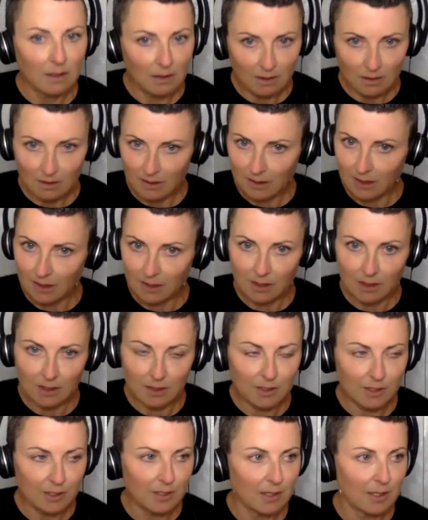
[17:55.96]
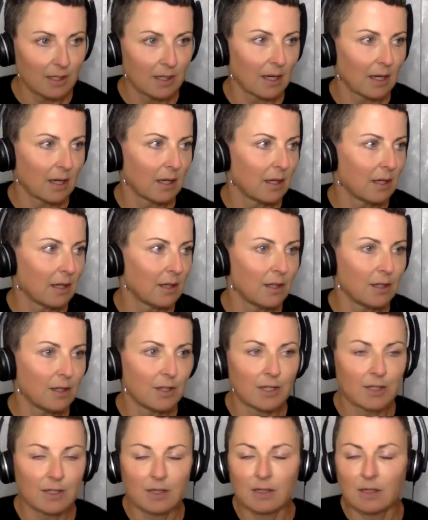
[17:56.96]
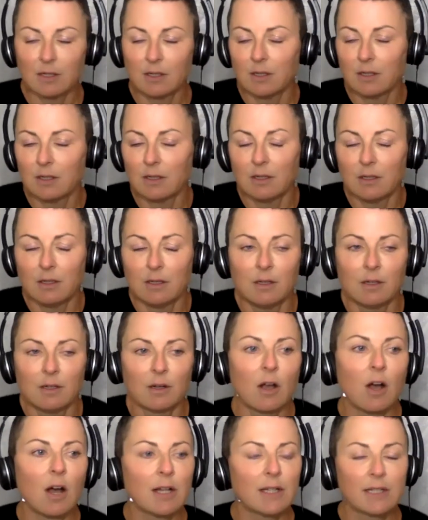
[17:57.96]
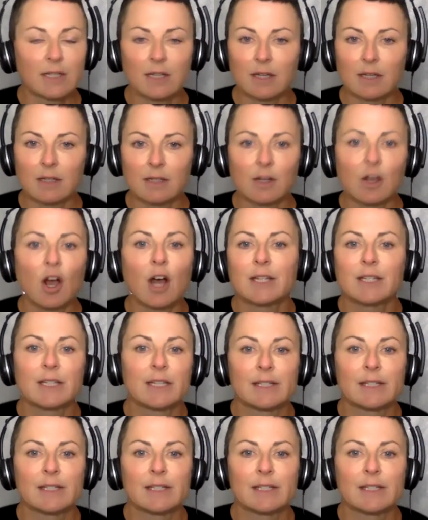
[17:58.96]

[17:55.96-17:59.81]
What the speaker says: Like it's just like you're constant